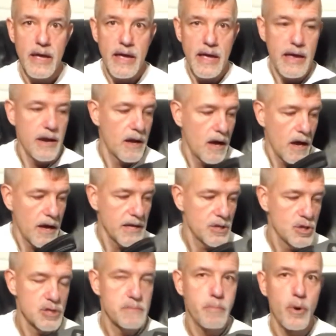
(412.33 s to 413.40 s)
and I
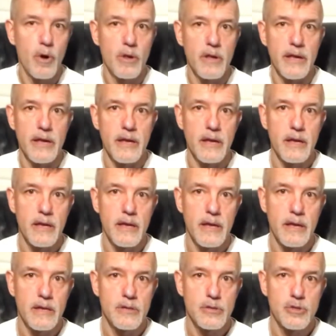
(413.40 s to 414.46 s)
just pull it
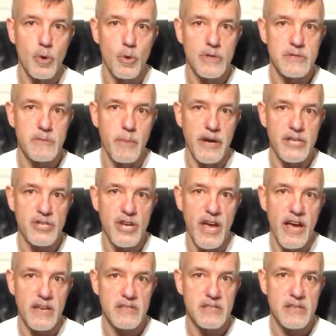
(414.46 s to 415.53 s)
towards my
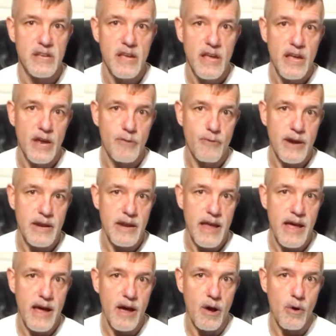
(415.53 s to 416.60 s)
chest. And right
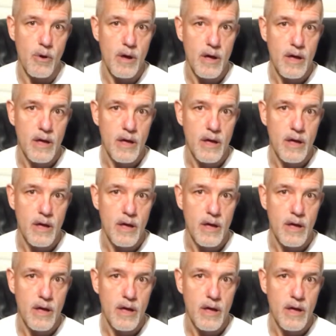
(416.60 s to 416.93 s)
now,